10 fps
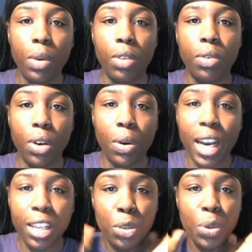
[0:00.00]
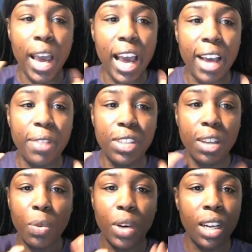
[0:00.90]
and grow, I do have
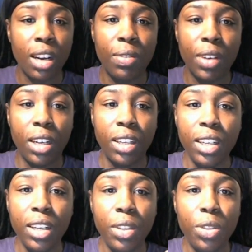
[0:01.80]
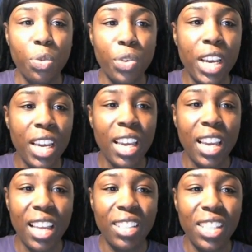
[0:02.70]
somewhat of a 3
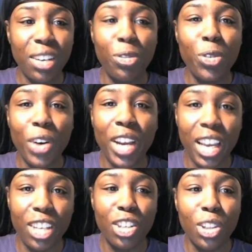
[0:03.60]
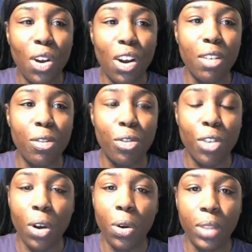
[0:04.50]
to 4 inch long
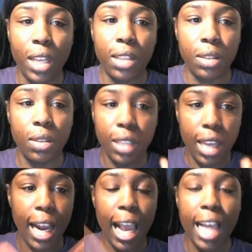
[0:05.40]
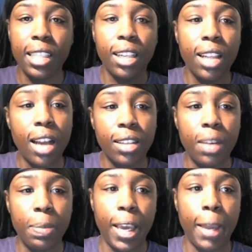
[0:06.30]
fro that hasn't locked
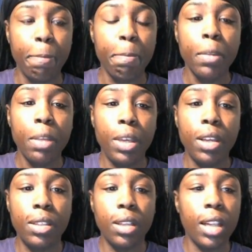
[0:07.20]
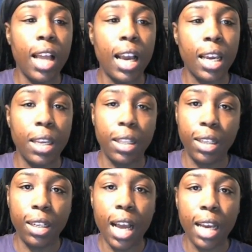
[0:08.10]
up yet, because the
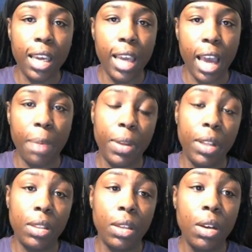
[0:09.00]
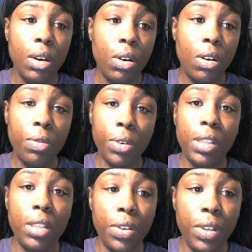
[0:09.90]
locking happens over a
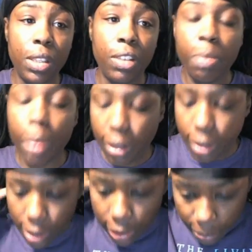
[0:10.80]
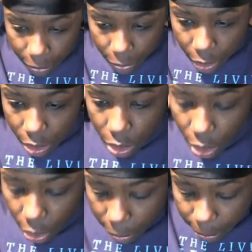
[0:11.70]
series of months.
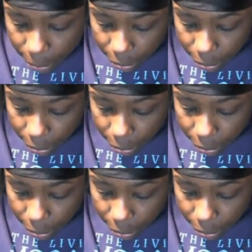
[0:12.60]
So